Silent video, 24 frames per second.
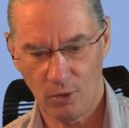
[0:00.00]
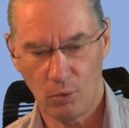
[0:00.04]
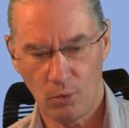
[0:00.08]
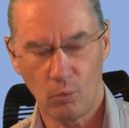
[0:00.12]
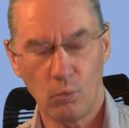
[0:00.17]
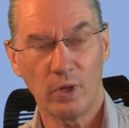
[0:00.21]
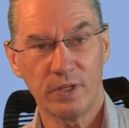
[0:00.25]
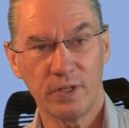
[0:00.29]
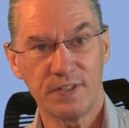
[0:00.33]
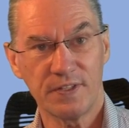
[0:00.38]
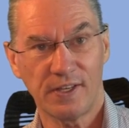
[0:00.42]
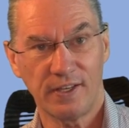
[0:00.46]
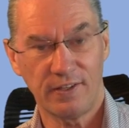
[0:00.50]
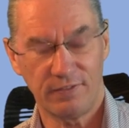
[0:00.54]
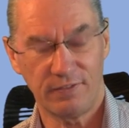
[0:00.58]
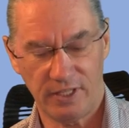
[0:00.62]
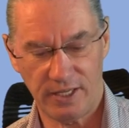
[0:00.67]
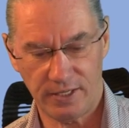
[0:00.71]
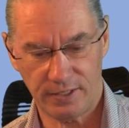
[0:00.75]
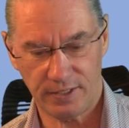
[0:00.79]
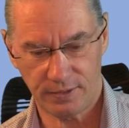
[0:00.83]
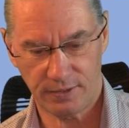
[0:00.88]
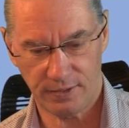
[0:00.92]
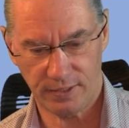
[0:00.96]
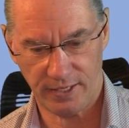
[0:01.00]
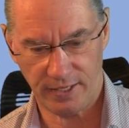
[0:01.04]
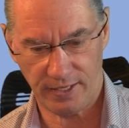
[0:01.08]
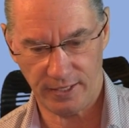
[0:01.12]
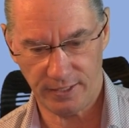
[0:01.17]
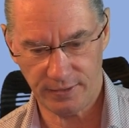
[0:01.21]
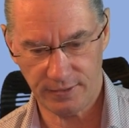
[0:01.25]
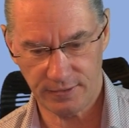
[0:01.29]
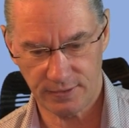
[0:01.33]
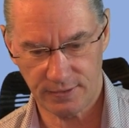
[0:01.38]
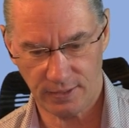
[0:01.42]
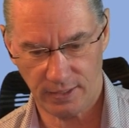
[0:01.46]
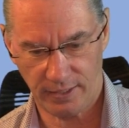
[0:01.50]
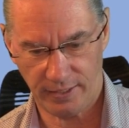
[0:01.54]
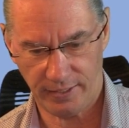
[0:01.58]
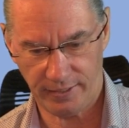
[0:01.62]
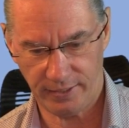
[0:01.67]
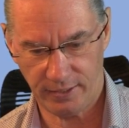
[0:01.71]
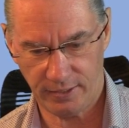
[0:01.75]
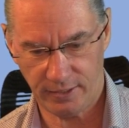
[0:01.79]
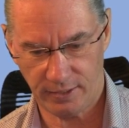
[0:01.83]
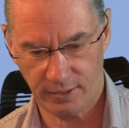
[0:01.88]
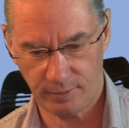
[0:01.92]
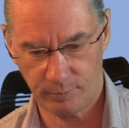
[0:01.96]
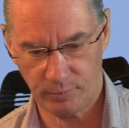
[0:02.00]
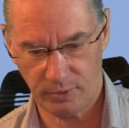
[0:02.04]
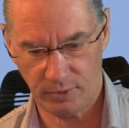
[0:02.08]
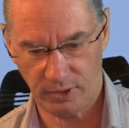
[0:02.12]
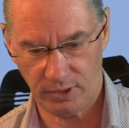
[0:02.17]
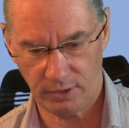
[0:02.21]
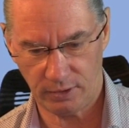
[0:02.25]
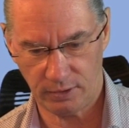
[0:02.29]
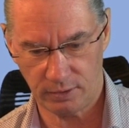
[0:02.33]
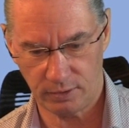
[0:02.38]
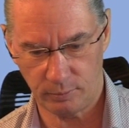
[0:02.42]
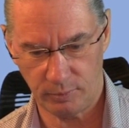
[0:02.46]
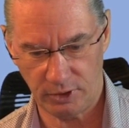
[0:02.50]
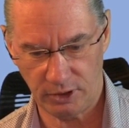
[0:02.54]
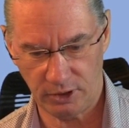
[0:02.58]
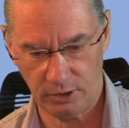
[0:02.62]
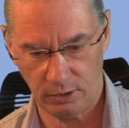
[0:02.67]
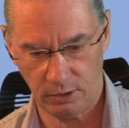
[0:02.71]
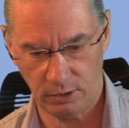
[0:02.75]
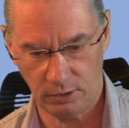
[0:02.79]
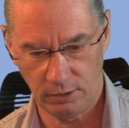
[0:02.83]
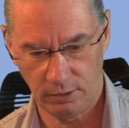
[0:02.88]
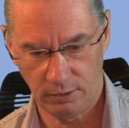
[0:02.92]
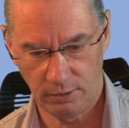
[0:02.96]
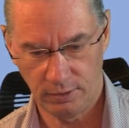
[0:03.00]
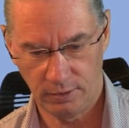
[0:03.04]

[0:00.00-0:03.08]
Once I've done that, I come in the middle